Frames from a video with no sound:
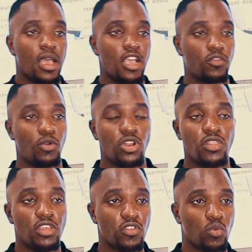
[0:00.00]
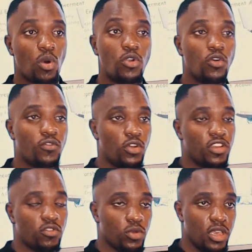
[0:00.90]
exploring this world of
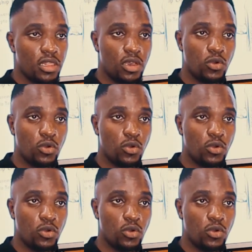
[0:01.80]
forex together.